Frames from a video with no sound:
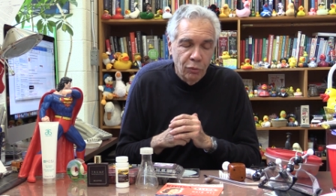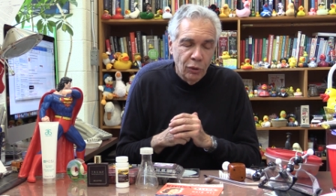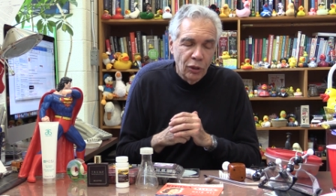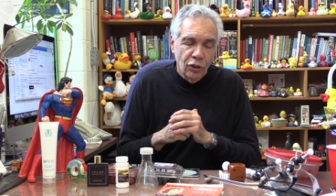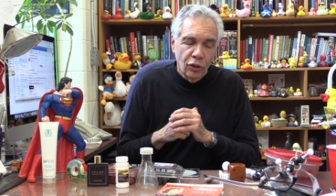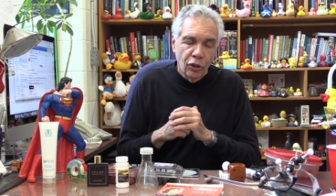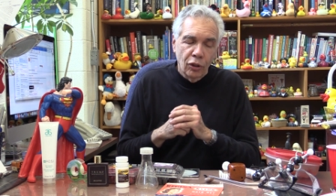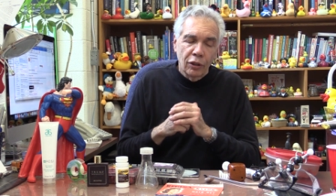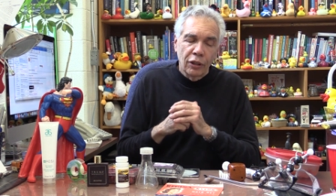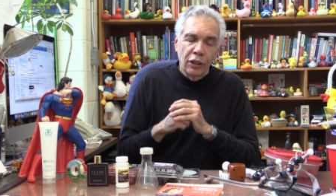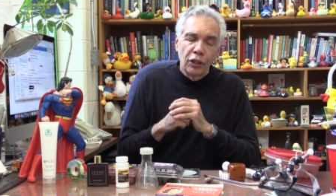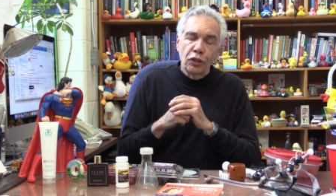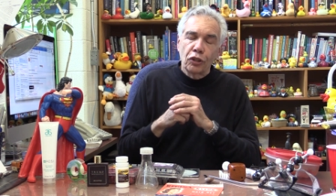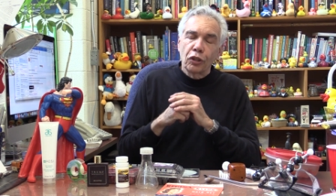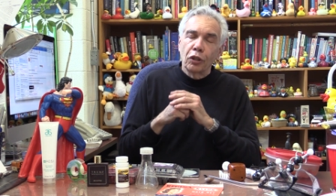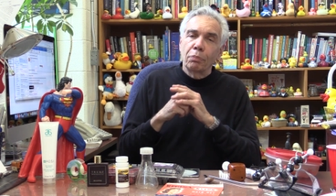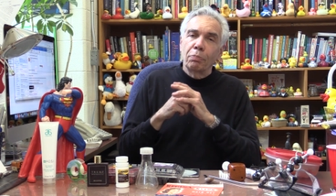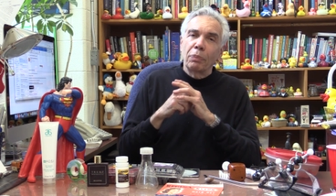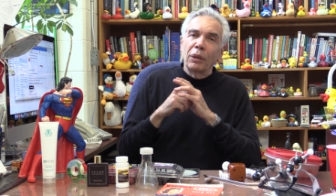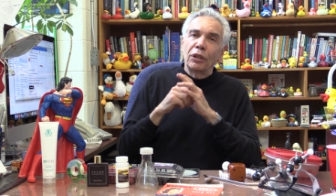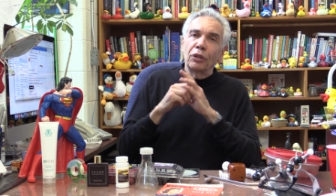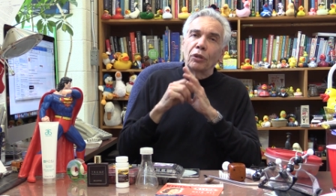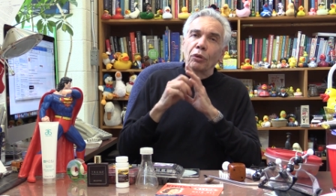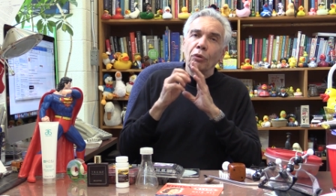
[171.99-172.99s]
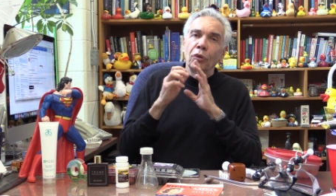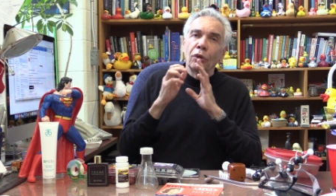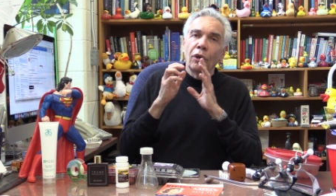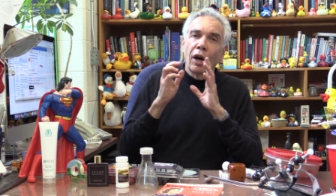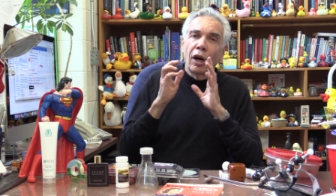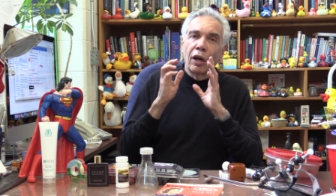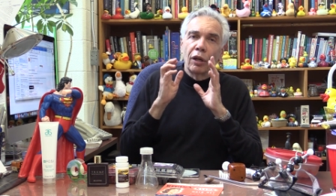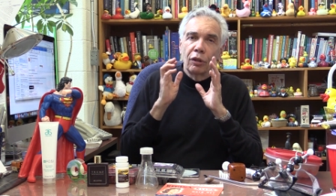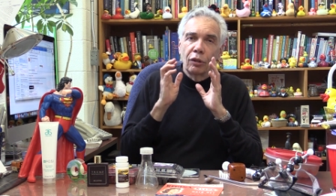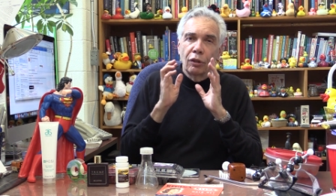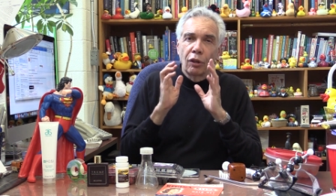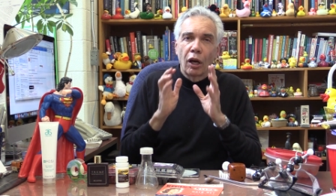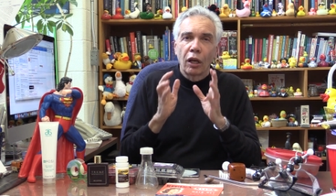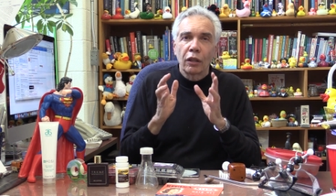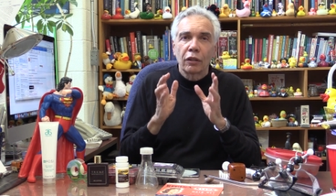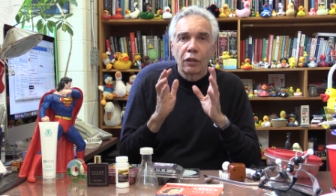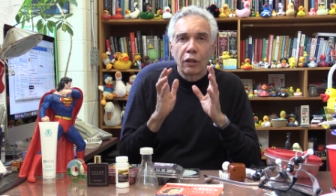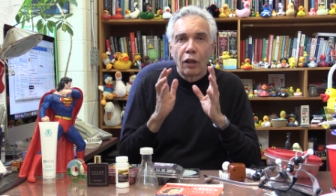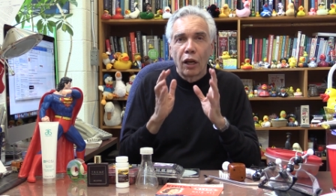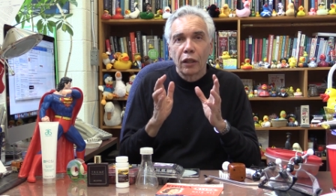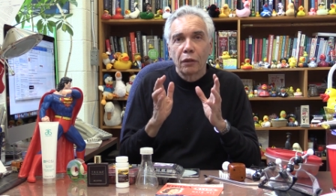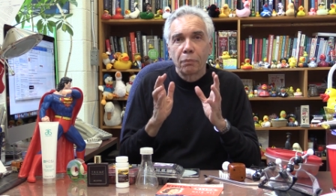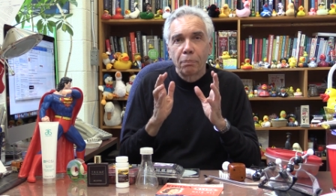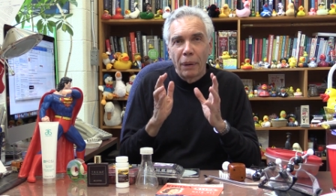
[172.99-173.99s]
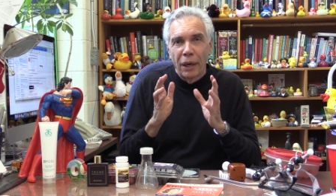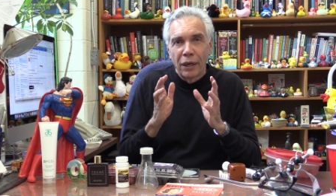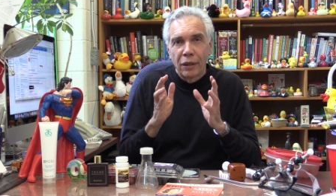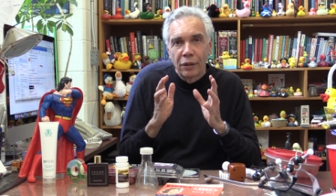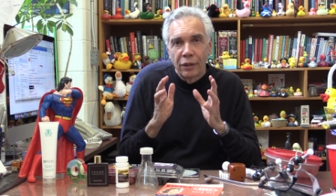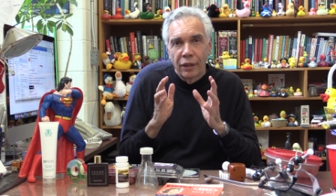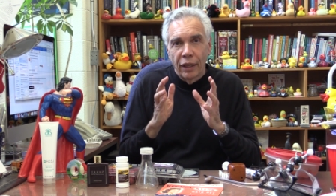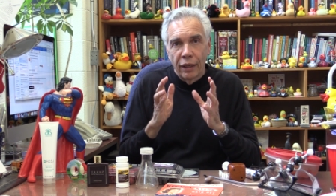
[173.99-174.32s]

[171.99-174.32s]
We certainly should be doing a lot, lot better